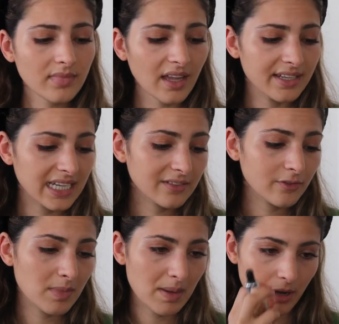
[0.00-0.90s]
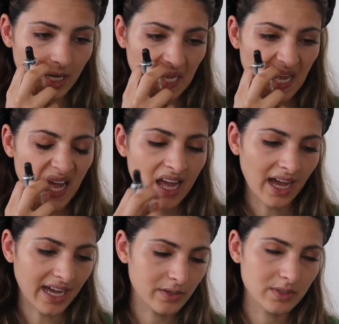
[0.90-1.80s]
And then for my body,
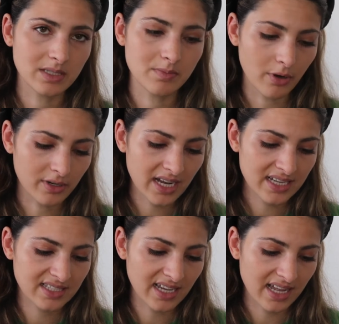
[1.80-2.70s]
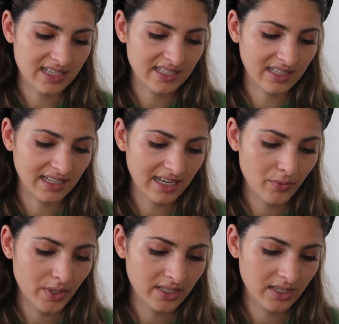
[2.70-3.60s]
I use the Bondi Sands
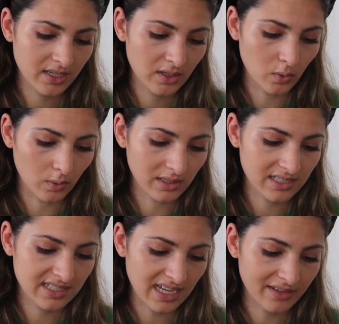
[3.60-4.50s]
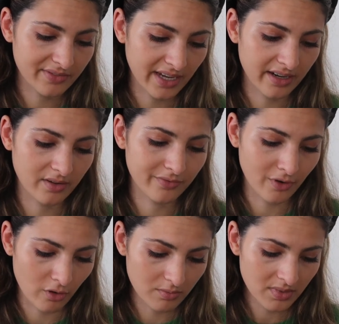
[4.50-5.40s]
Liquid Gold Self-Tanning
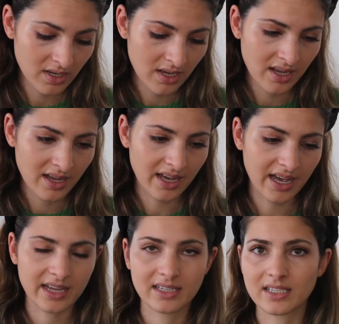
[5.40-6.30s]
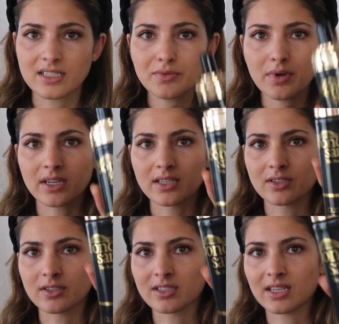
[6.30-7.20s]
Foam, and this one is
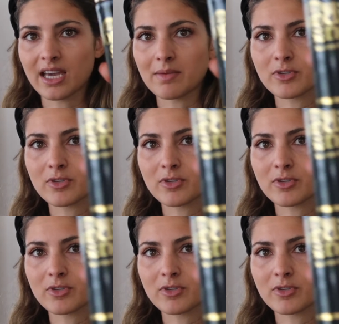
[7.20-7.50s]
just a game